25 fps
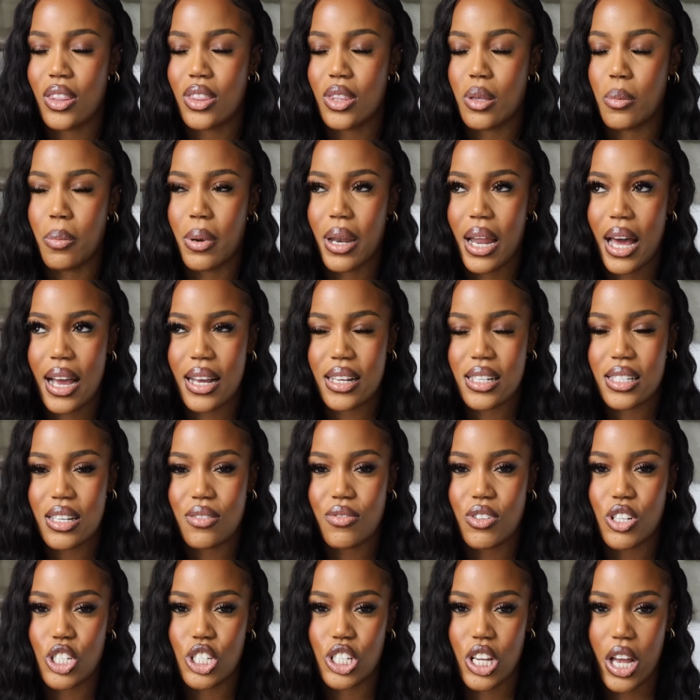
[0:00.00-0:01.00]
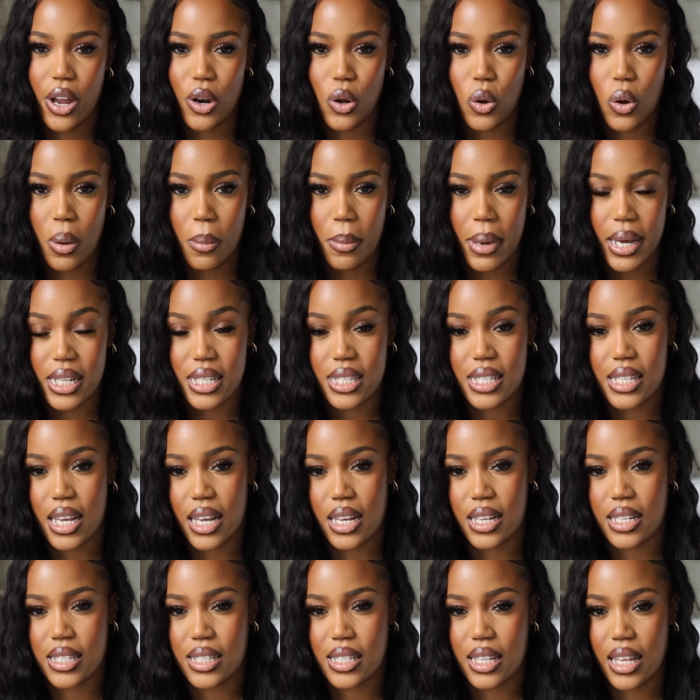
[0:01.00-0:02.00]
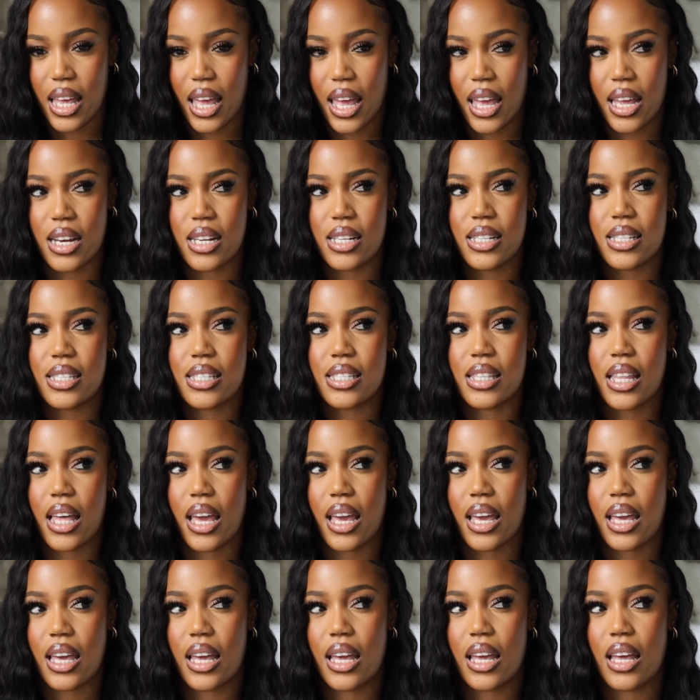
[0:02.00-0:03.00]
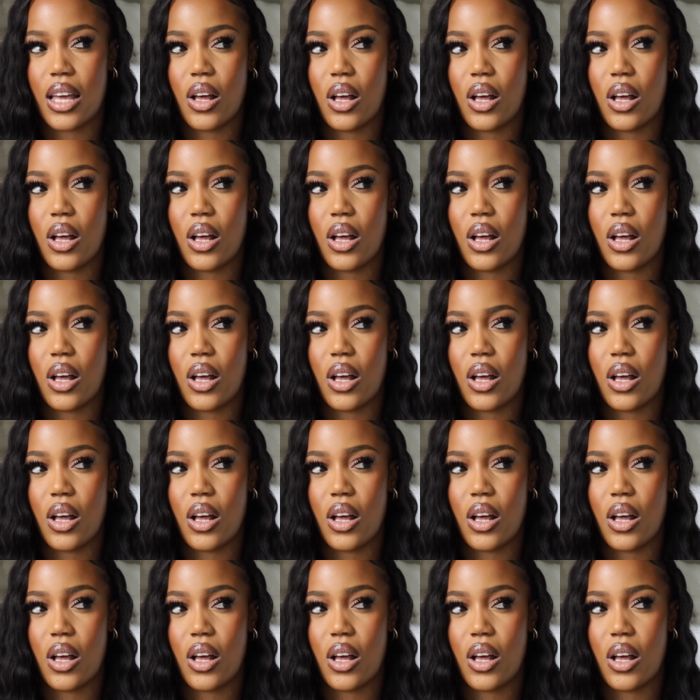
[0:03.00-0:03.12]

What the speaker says: The blinds leave a shadow on my desk, and it's like,